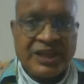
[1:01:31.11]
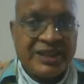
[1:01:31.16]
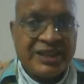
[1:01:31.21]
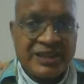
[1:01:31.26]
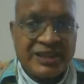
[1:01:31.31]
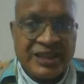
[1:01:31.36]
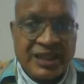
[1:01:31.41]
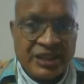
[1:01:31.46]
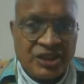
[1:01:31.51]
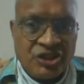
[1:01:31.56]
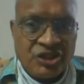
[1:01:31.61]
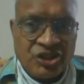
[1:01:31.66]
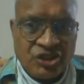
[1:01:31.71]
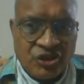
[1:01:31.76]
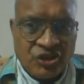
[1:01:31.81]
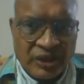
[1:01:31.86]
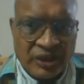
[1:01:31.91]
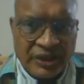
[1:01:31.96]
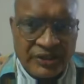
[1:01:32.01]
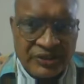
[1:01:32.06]
It's not
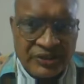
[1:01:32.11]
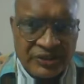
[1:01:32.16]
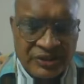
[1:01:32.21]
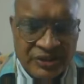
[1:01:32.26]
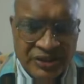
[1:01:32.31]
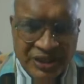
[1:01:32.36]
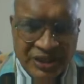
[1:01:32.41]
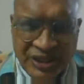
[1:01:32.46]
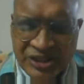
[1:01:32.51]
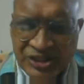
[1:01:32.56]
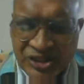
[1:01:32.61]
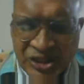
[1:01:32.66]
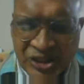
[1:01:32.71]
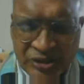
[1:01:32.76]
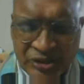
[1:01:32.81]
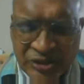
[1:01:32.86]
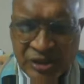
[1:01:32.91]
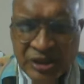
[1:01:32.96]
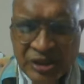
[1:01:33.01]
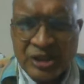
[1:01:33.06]
insurance, it's
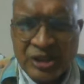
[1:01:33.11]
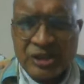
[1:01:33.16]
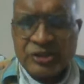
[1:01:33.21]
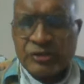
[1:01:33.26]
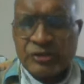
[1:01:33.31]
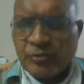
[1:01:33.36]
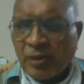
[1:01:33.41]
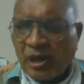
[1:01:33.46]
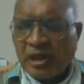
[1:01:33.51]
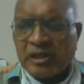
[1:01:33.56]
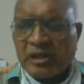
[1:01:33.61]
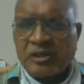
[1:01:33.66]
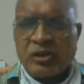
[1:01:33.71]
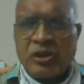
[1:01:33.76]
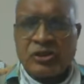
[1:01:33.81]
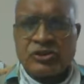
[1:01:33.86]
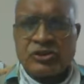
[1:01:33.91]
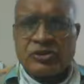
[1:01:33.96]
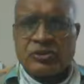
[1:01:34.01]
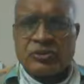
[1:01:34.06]
not small
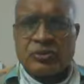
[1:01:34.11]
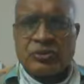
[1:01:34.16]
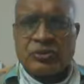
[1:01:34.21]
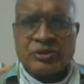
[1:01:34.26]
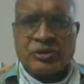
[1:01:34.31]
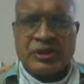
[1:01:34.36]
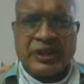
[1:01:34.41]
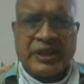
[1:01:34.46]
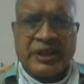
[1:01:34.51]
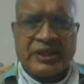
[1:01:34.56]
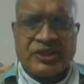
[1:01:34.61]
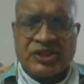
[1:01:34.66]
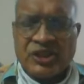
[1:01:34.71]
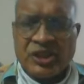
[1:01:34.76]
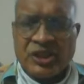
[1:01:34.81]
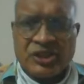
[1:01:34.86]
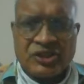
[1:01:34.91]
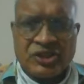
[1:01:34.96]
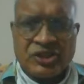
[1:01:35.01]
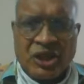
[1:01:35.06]
cost suit,
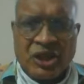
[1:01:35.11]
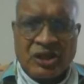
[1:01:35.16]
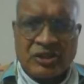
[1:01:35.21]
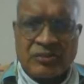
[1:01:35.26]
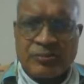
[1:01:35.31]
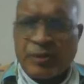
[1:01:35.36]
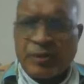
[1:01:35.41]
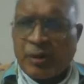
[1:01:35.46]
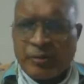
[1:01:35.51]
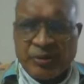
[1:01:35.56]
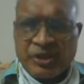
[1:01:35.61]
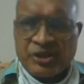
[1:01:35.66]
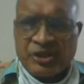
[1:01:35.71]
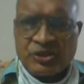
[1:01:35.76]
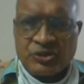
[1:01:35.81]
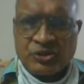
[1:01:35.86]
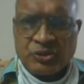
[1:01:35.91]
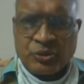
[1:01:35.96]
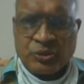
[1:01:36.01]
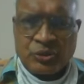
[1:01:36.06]
it's not property
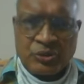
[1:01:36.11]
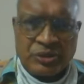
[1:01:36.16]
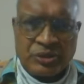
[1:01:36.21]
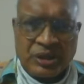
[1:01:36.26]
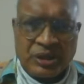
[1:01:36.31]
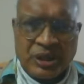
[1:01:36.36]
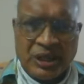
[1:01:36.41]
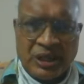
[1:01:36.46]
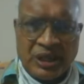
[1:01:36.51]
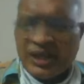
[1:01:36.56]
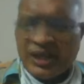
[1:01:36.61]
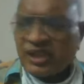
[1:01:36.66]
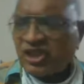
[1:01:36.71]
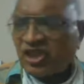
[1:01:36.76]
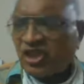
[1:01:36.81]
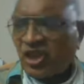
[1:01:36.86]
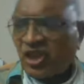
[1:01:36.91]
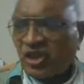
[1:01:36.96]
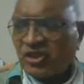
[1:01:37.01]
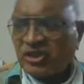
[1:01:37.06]
suit,
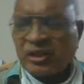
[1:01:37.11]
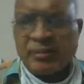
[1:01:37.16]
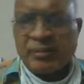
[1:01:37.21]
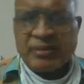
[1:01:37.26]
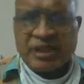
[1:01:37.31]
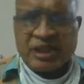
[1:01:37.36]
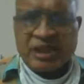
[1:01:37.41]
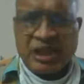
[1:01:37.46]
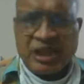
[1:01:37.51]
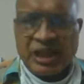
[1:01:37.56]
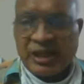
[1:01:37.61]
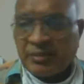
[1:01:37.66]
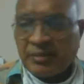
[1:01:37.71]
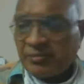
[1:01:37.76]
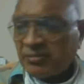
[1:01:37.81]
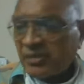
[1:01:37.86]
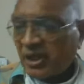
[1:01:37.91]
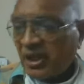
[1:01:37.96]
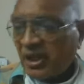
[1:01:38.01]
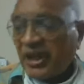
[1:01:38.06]
it's not some other
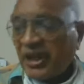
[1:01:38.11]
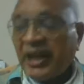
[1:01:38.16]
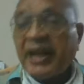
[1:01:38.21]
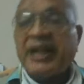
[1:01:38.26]
claim,